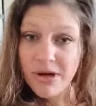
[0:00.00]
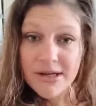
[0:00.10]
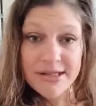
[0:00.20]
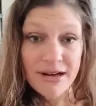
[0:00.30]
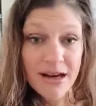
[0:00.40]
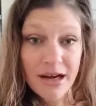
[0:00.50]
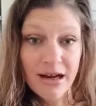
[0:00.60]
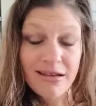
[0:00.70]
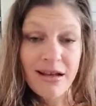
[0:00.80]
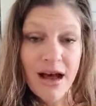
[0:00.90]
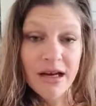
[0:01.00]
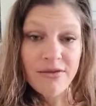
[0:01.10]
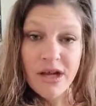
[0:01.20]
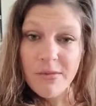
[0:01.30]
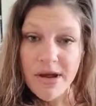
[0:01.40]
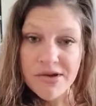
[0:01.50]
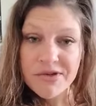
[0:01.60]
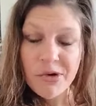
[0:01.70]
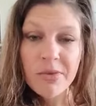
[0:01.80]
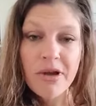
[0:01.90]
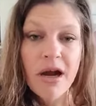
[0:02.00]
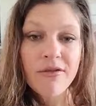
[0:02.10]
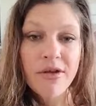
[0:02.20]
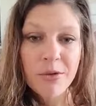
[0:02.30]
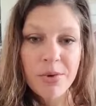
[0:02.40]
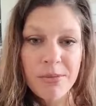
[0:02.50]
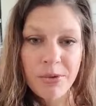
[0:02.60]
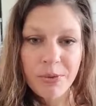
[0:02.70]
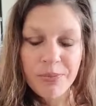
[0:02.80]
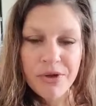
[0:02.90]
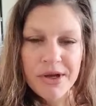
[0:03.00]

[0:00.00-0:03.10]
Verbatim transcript: because they're getting a lot of emails from a lot of other people.